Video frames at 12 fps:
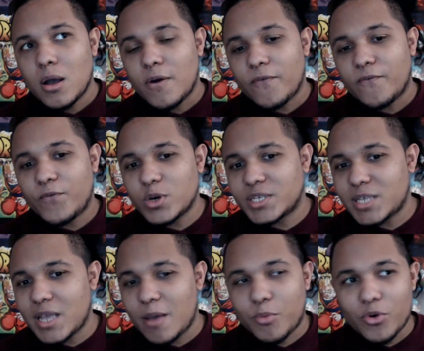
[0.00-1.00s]
For
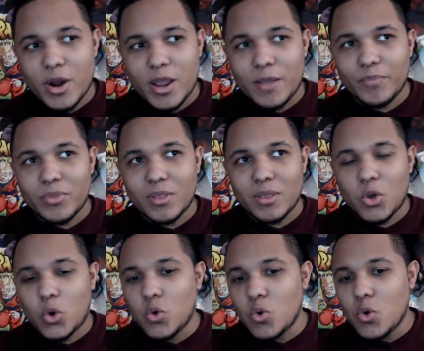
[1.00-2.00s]
example, right,
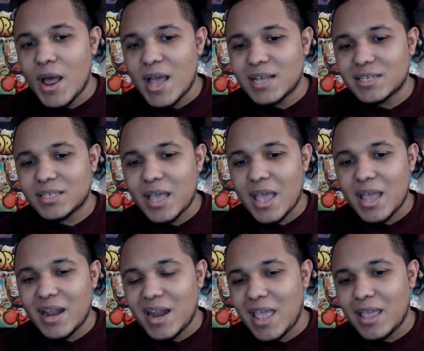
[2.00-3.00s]
Cool has
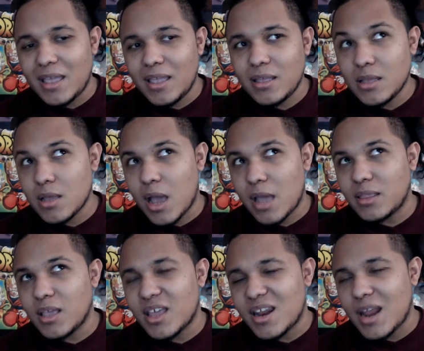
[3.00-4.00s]
an A, I
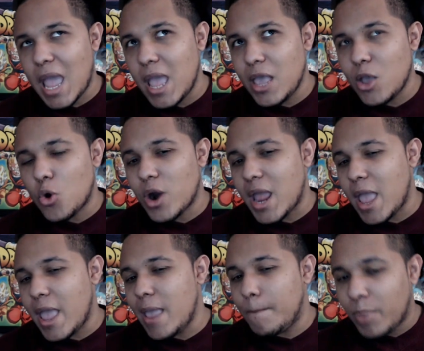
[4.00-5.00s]
think an A or
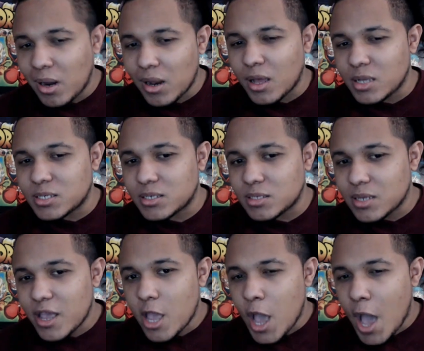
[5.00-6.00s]
A plus
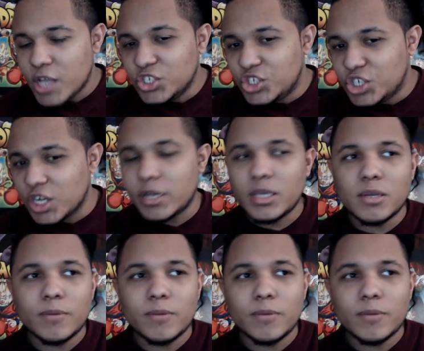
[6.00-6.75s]
agility.